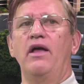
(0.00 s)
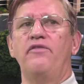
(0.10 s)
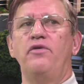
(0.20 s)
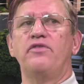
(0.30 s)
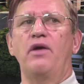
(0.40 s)

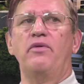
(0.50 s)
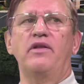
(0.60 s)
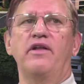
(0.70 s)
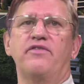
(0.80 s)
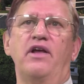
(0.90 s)
if you stay
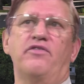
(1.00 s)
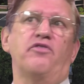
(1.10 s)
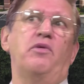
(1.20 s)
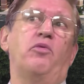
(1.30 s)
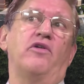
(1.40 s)
within, let's say
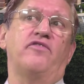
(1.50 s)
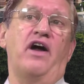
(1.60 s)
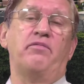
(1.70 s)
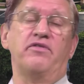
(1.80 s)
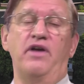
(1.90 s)
it's
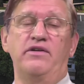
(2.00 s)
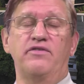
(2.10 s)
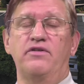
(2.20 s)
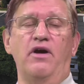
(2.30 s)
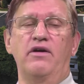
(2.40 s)
3.5%
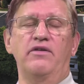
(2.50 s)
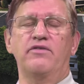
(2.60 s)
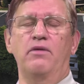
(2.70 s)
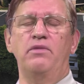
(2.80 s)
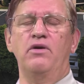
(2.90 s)
as a target in
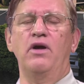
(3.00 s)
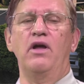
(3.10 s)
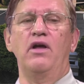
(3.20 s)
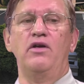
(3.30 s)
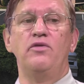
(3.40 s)
some year,
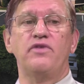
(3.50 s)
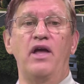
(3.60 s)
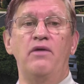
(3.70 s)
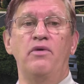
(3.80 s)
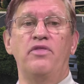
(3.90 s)
you
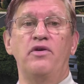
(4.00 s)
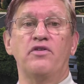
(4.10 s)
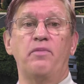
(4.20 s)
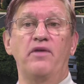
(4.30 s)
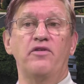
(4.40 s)
stay with your
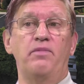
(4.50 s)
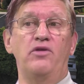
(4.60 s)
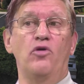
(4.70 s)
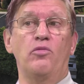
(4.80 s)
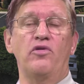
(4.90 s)
expenses
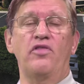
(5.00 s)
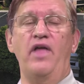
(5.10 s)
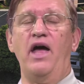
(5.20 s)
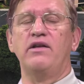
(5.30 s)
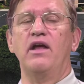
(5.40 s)
being no more than
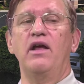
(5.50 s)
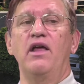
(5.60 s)
that,